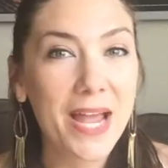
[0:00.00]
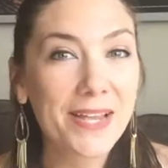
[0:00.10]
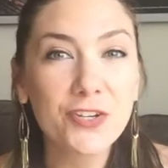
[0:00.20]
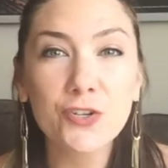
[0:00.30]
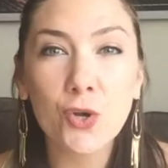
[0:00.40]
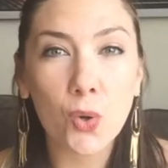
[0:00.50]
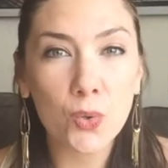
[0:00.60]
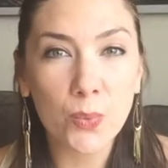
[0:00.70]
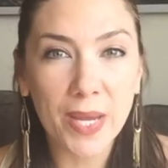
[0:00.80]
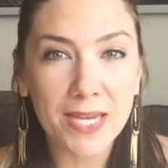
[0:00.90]
not your
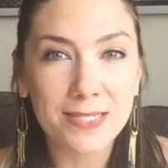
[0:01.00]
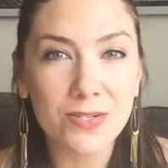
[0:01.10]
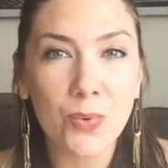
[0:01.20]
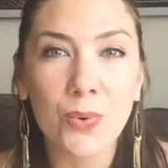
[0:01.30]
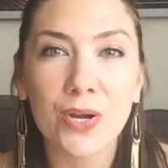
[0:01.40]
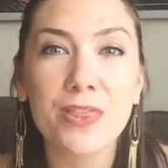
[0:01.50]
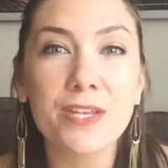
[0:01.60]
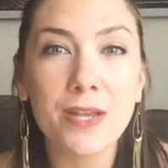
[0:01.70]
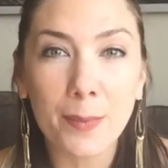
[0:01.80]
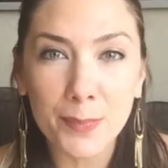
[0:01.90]
goal weight or
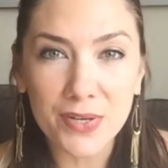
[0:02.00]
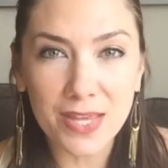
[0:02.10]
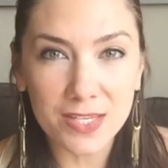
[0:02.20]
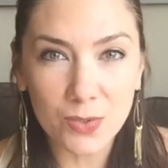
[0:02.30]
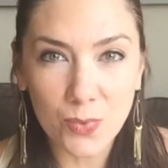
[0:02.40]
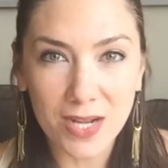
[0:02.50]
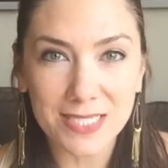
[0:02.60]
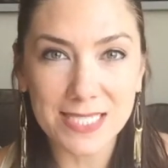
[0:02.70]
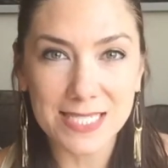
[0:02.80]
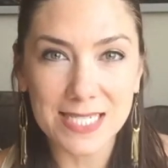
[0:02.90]
the number that you
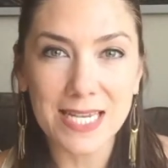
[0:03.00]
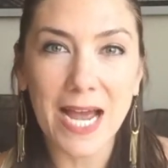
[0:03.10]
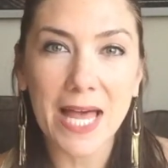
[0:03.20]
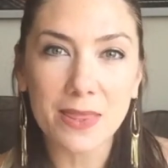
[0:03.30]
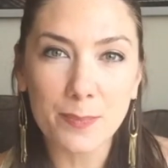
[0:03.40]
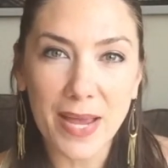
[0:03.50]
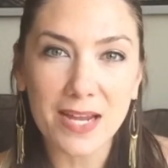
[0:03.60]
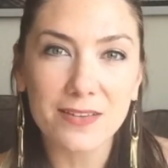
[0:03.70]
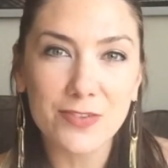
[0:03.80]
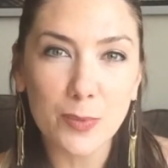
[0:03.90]
want to see on the
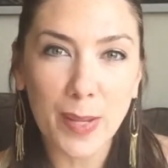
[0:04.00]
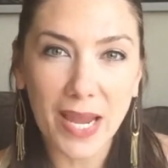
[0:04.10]
back of your